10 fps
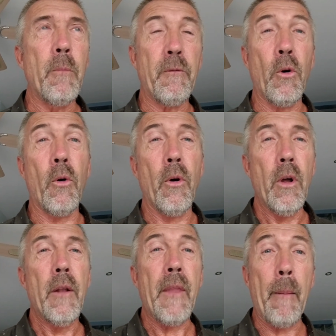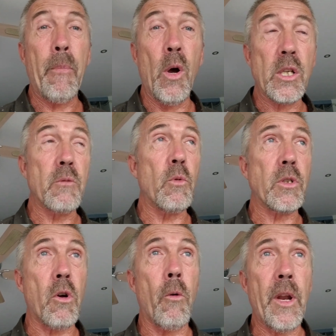before that person
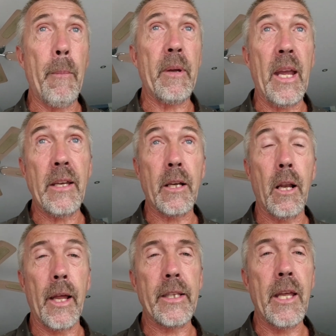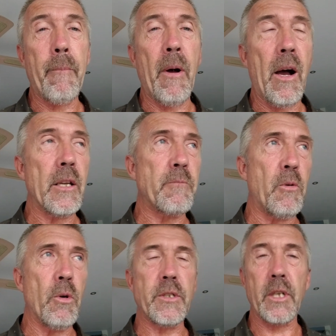was called up again to collect their
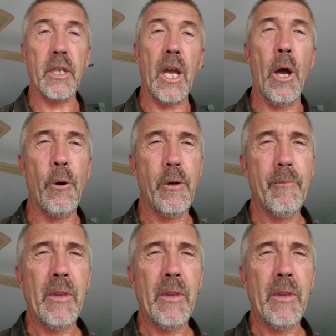passports and go.